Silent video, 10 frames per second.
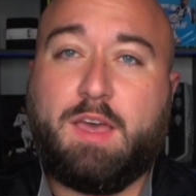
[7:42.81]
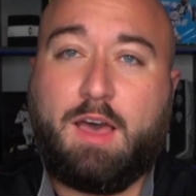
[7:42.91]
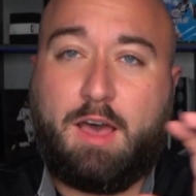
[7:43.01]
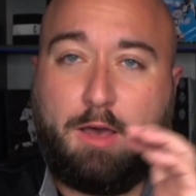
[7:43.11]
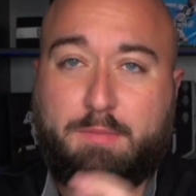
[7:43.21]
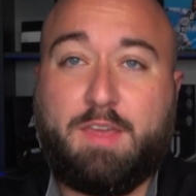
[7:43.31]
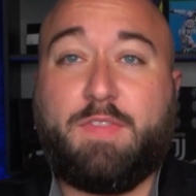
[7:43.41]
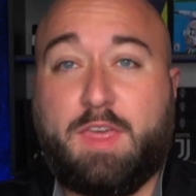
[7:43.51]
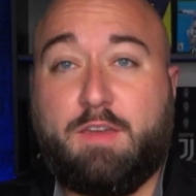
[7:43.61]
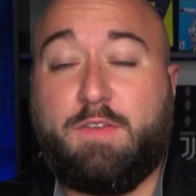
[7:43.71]

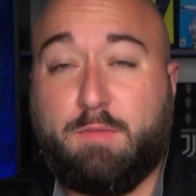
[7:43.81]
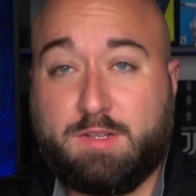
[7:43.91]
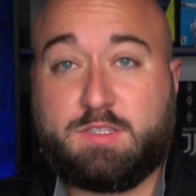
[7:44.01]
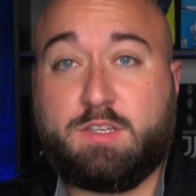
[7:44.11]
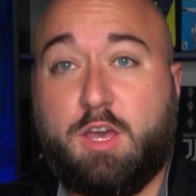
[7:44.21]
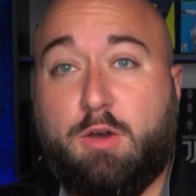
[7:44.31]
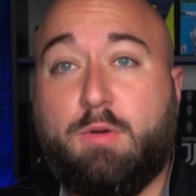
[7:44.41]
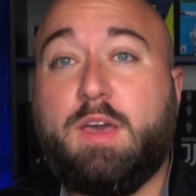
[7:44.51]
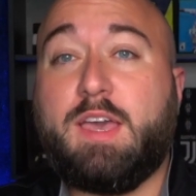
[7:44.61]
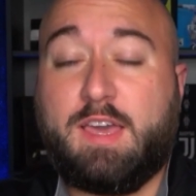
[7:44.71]
If he wants to go
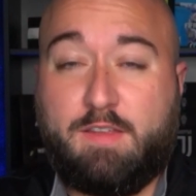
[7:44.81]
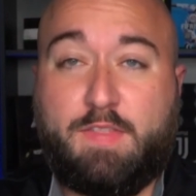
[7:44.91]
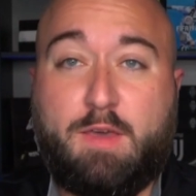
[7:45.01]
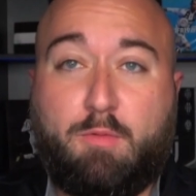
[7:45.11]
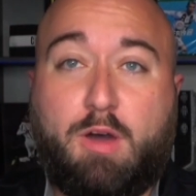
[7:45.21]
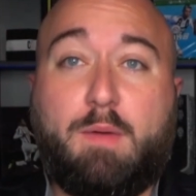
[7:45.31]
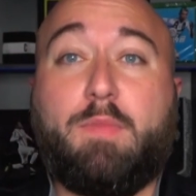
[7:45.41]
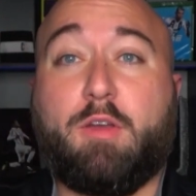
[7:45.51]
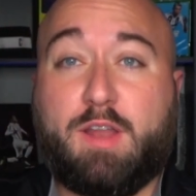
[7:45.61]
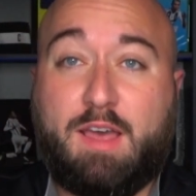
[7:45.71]
and if they want him,
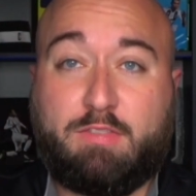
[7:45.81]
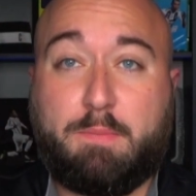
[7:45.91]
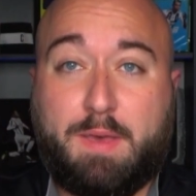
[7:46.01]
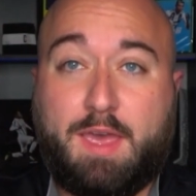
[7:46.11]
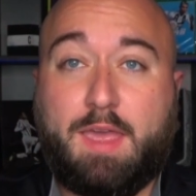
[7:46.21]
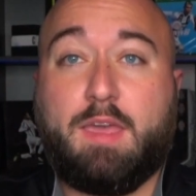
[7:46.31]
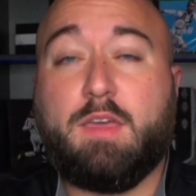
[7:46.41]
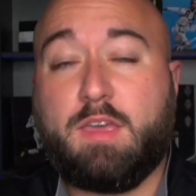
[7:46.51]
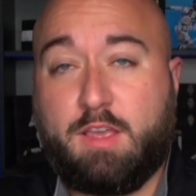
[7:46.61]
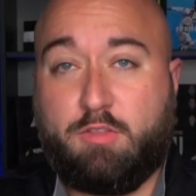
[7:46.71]
they're going to have to pay
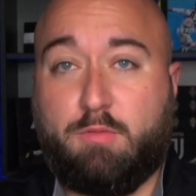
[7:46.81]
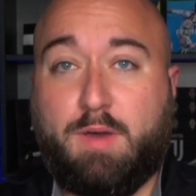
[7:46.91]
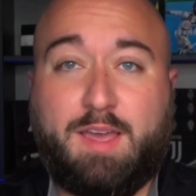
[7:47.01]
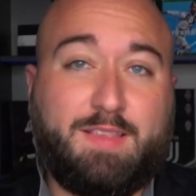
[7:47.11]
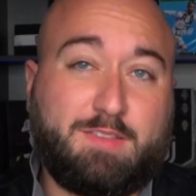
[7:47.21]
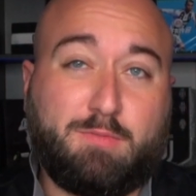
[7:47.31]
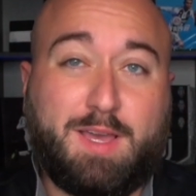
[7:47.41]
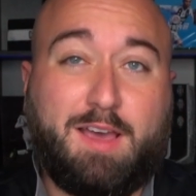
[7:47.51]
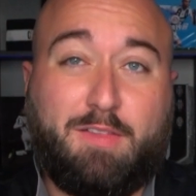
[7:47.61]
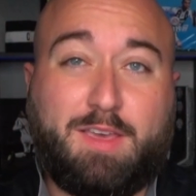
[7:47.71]
either way, and this is the way
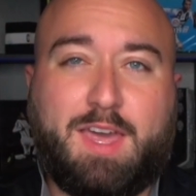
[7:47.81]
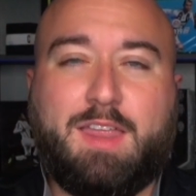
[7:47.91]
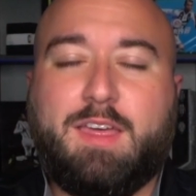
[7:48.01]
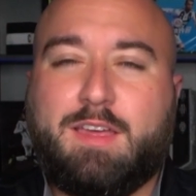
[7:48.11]
I look at it.